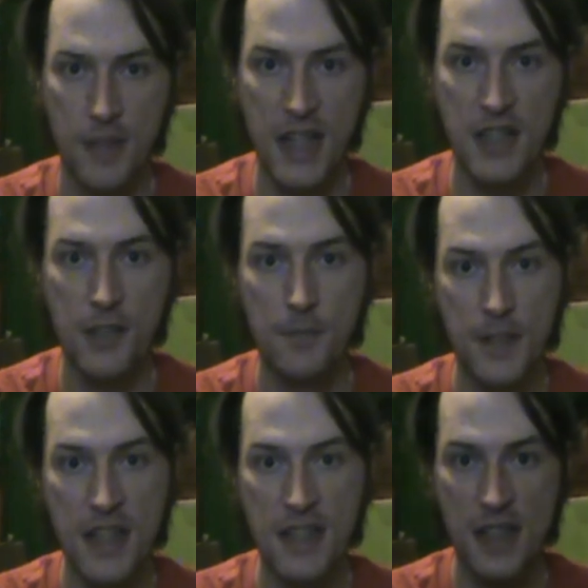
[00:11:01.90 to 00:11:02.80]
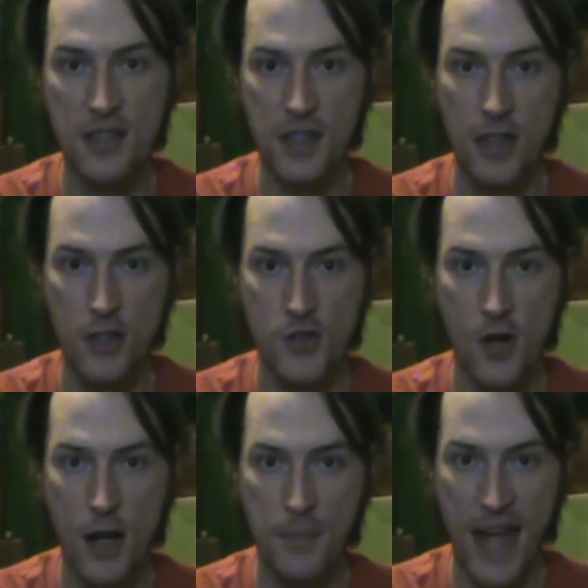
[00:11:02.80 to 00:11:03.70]
inconvenient
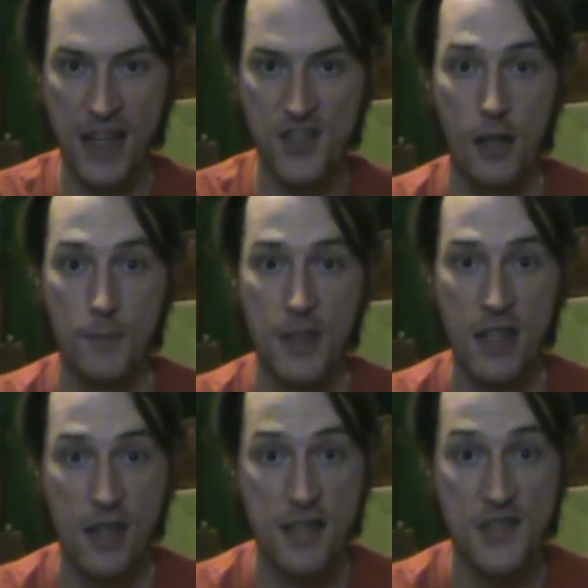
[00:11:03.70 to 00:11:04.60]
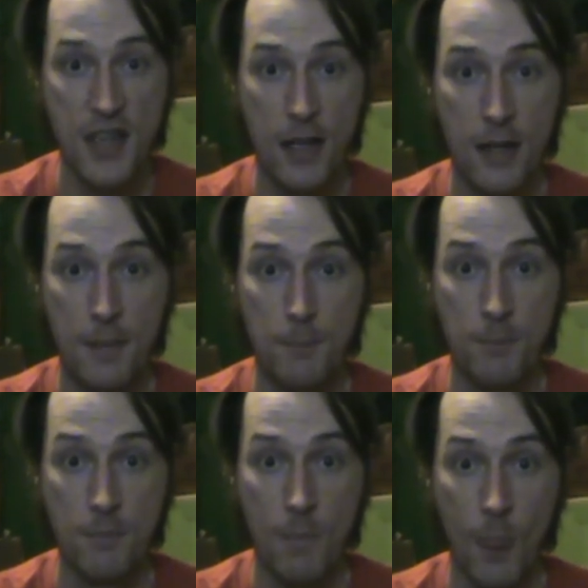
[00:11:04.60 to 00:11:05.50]
drawbacks, because
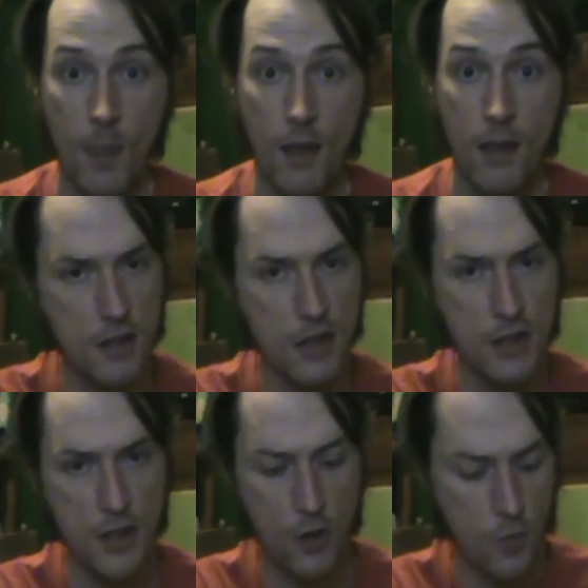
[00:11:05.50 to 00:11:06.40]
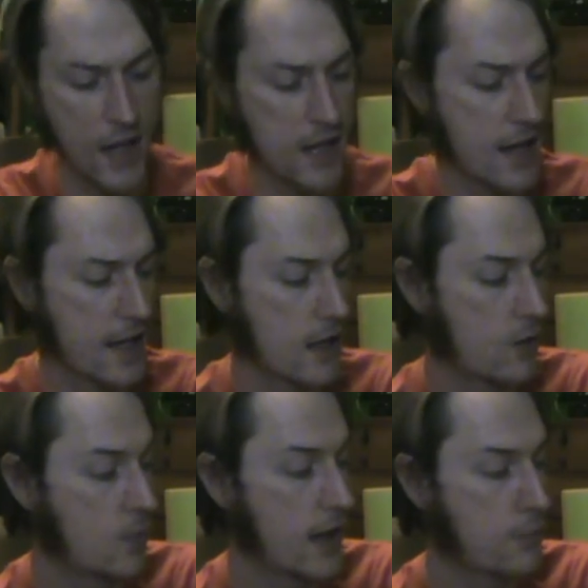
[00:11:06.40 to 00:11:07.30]
when
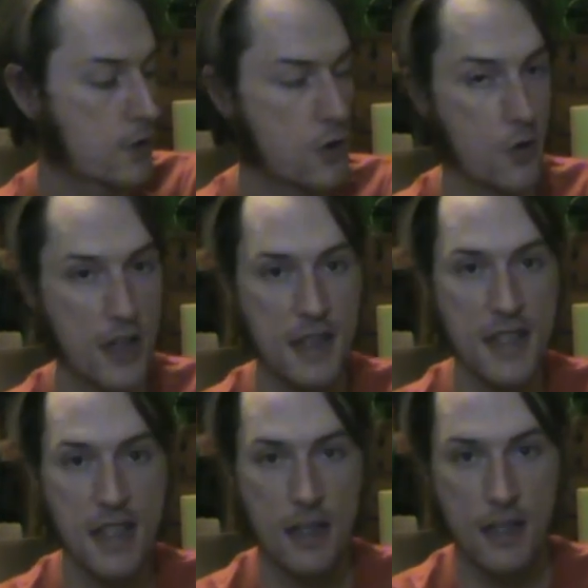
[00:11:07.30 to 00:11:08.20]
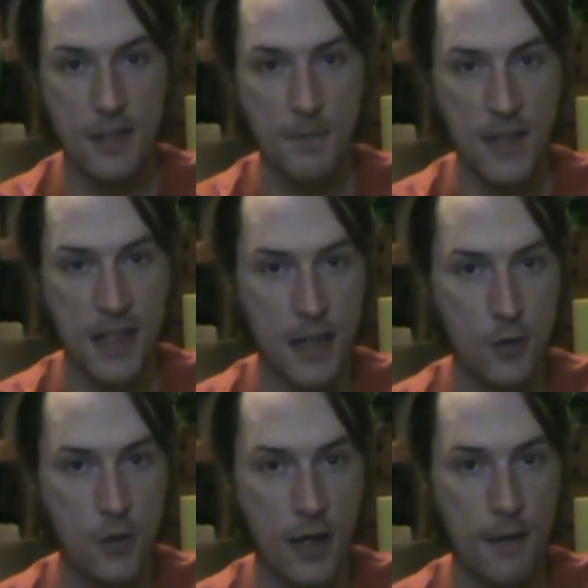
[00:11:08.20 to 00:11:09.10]
I recorded the
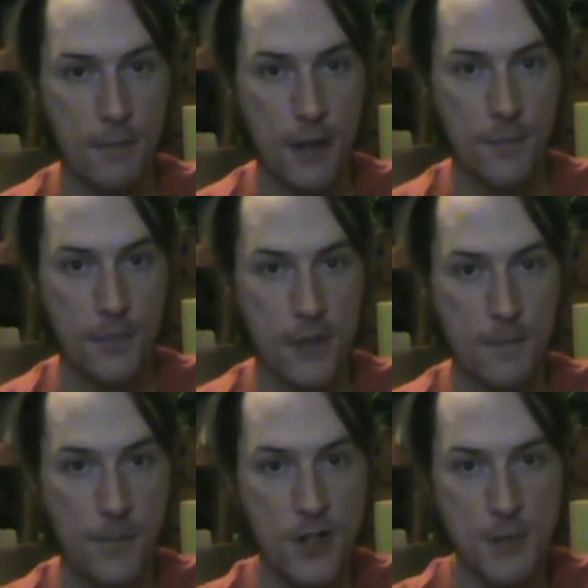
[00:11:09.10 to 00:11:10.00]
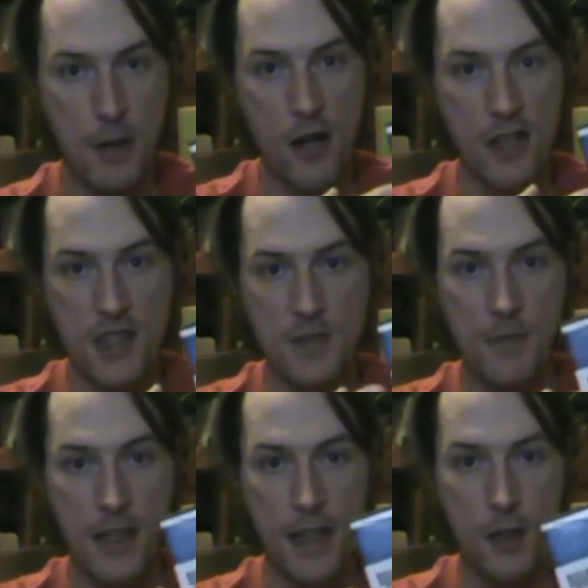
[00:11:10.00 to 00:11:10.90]
video of the first part of this
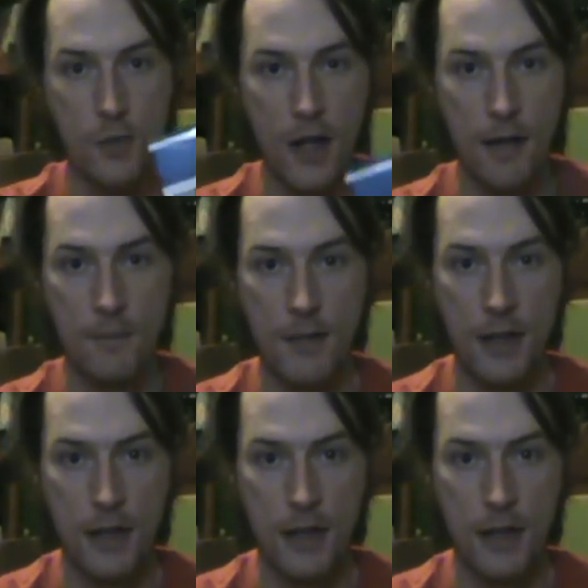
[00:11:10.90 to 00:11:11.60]
video of